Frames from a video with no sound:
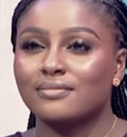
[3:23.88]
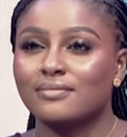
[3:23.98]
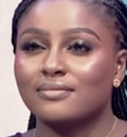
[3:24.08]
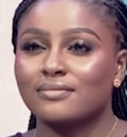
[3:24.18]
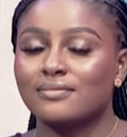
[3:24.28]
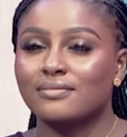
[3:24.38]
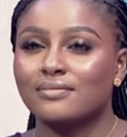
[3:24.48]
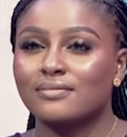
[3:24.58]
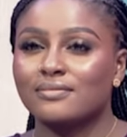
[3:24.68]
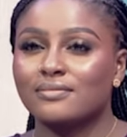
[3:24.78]

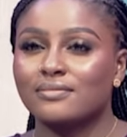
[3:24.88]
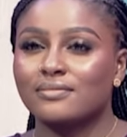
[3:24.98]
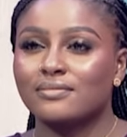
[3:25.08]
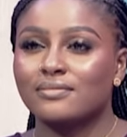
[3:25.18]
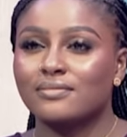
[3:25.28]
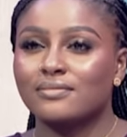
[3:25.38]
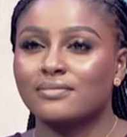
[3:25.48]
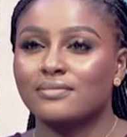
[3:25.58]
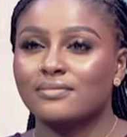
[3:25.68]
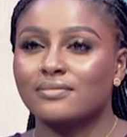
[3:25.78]

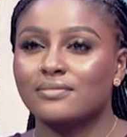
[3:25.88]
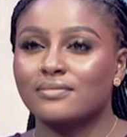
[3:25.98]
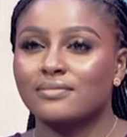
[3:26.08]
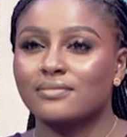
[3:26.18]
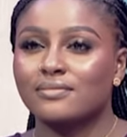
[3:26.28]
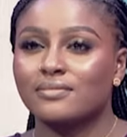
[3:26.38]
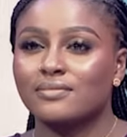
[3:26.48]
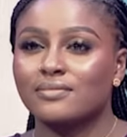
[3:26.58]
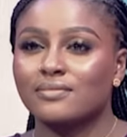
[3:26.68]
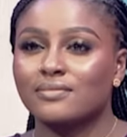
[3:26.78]

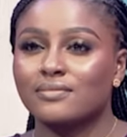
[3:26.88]
[no speech]